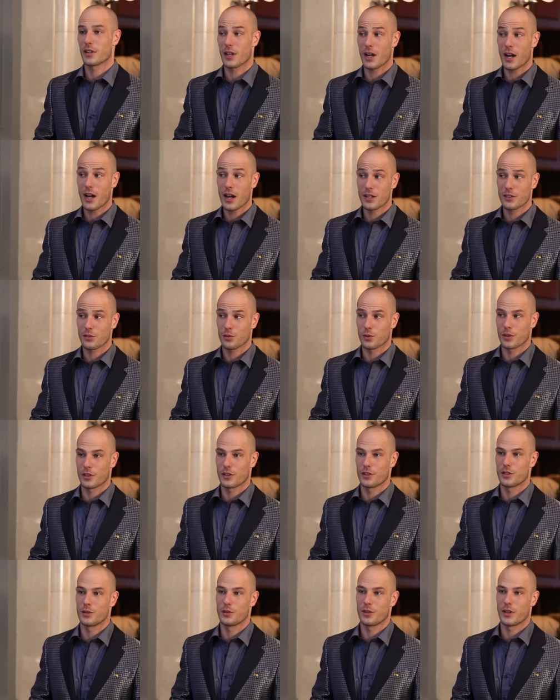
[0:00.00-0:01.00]
I just want to
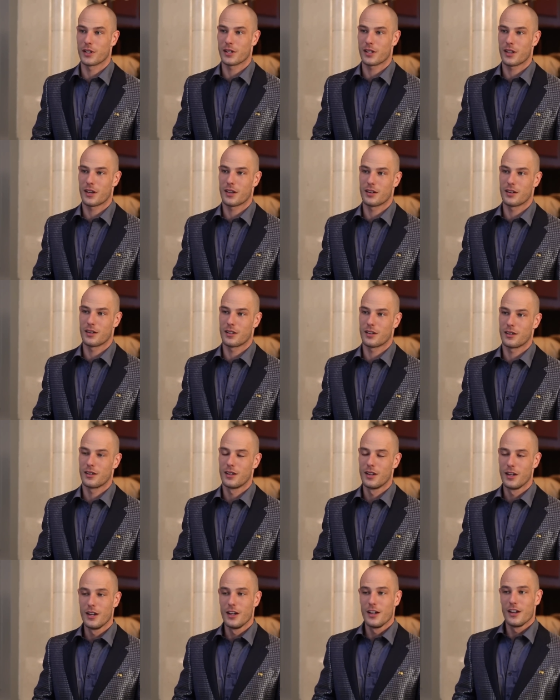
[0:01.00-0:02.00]
do like a uh,
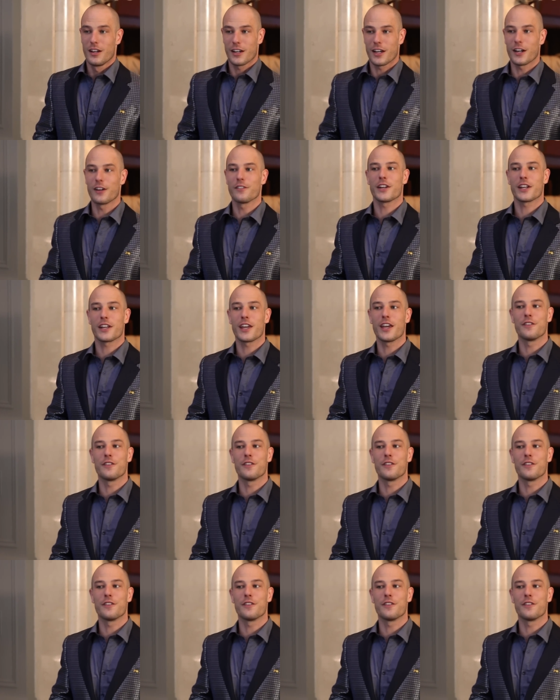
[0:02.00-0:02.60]
kind of like a